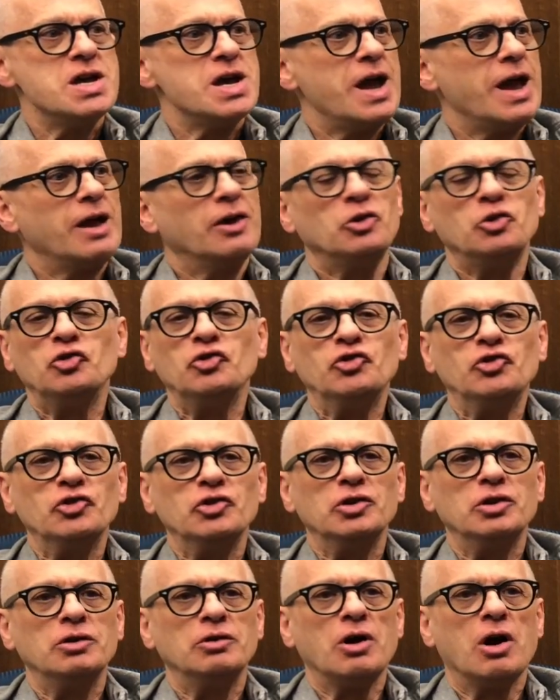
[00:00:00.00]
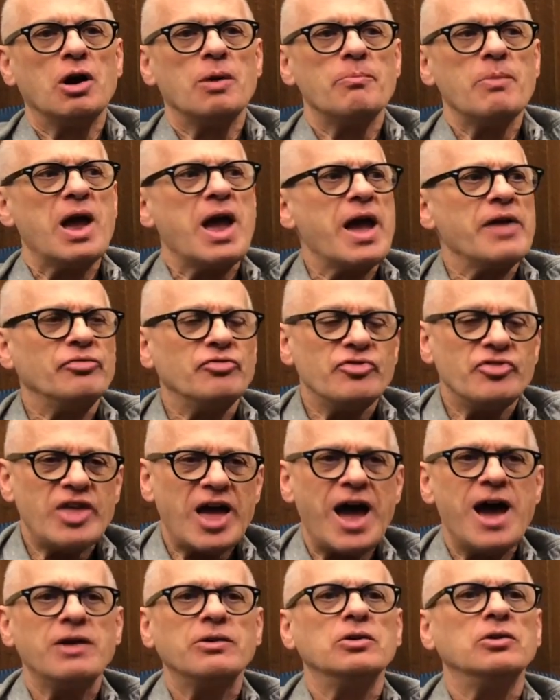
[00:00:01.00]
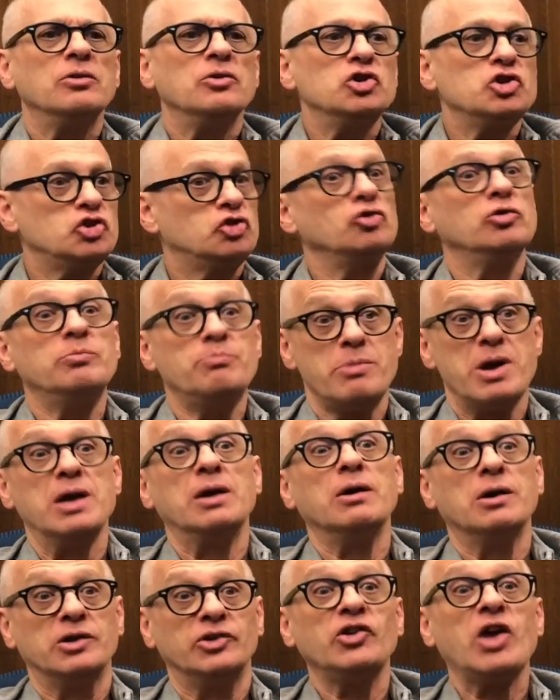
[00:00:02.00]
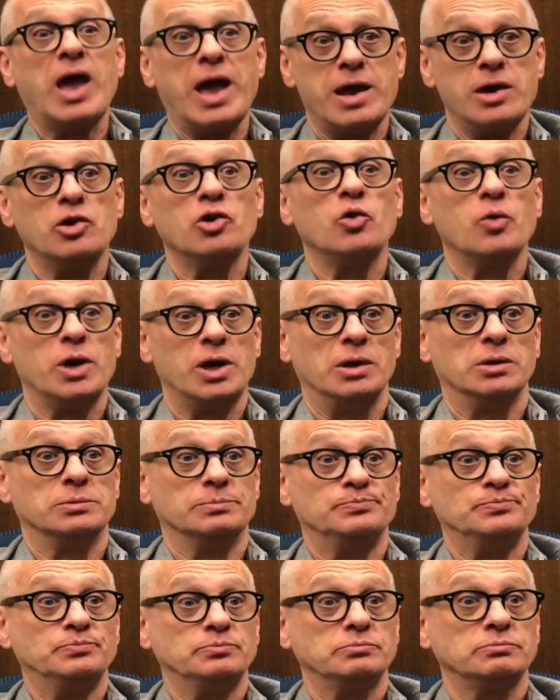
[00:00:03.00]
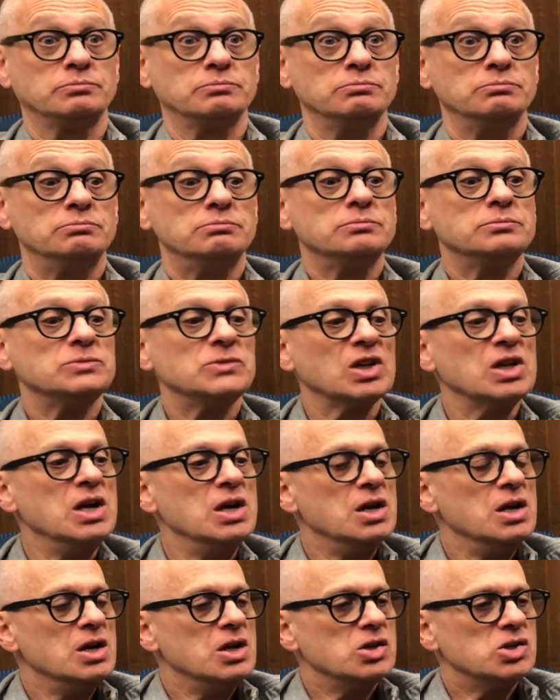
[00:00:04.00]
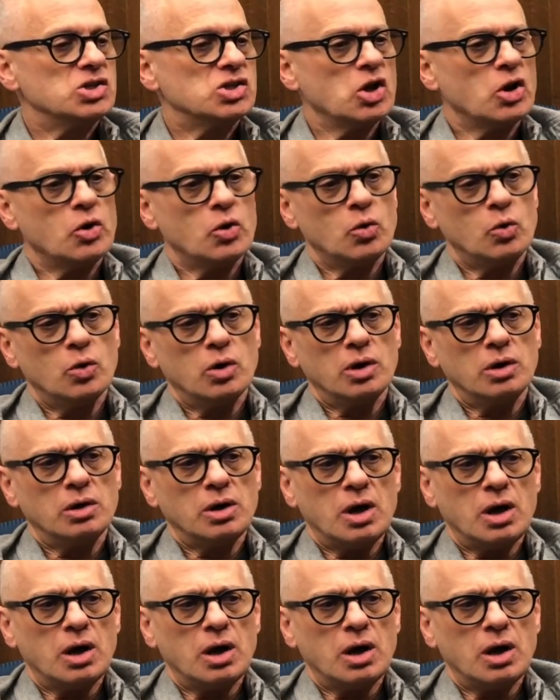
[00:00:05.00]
And that should make us angry. So